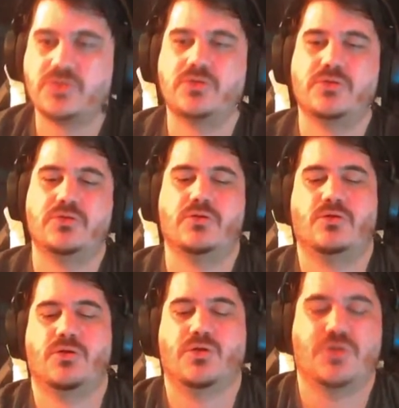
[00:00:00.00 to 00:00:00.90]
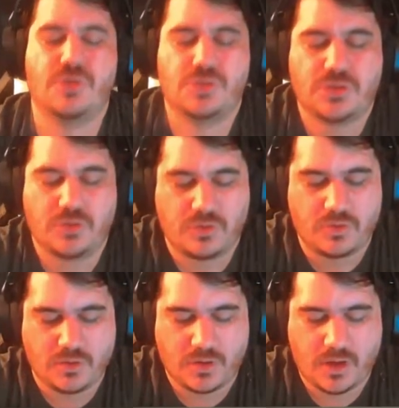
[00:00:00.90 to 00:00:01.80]
first.
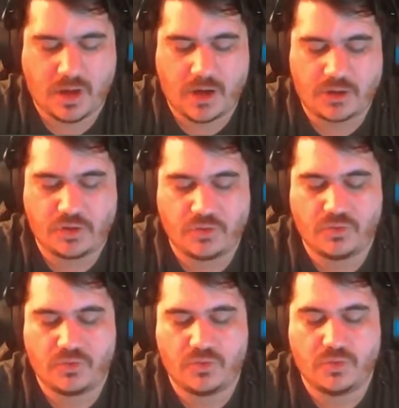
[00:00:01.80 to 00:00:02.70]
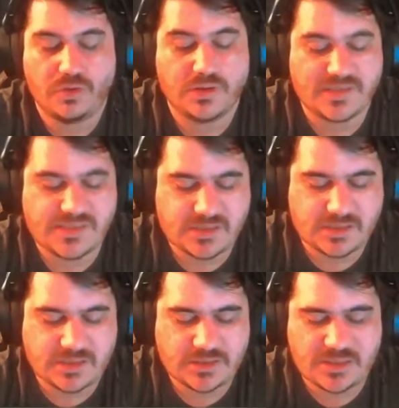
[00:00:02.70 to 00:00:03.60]
So are you
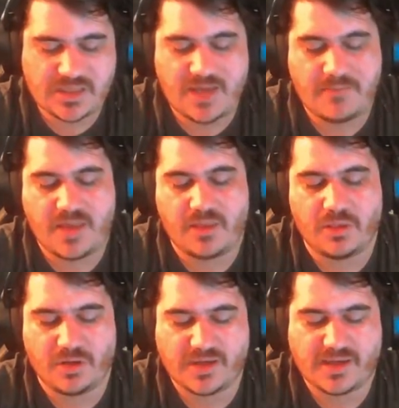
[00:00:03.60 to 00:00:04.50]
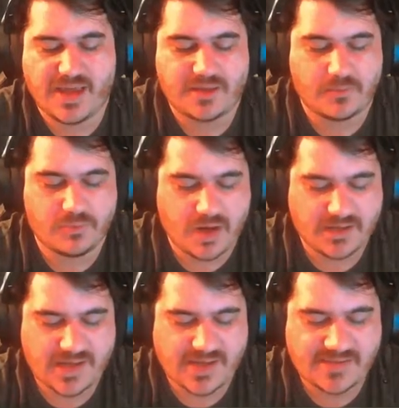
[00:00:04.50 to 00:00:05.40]
listening to them and looking at the
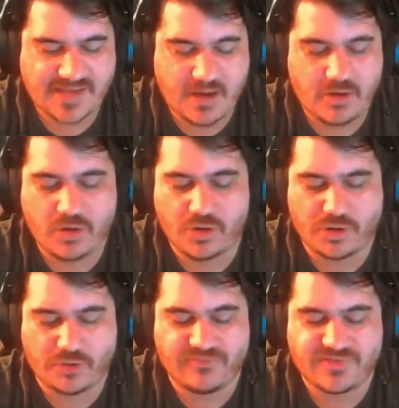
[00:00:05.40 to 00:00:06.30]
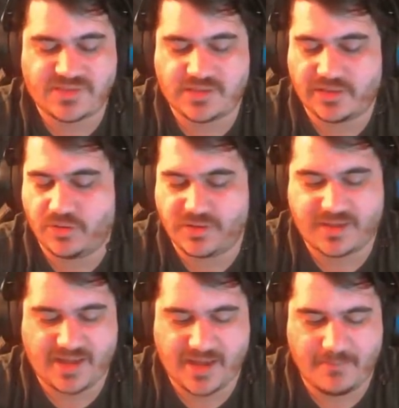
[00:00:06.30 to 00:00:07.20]
broadcast tower, or are you physically
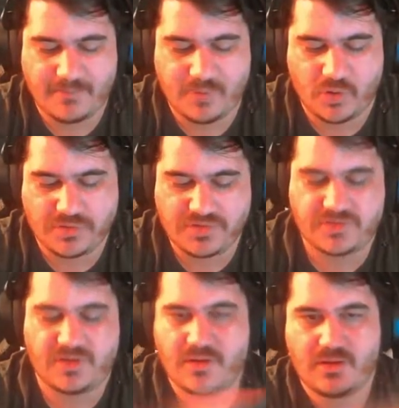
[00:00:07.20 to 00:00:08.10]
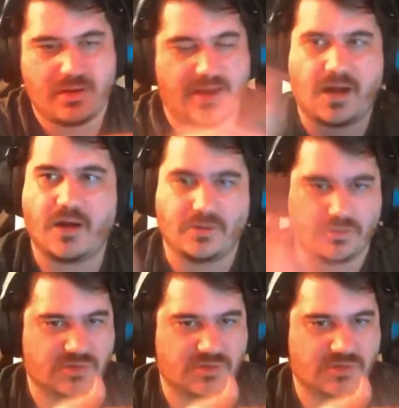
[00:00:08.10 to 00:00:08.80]
looking at both? Like, are you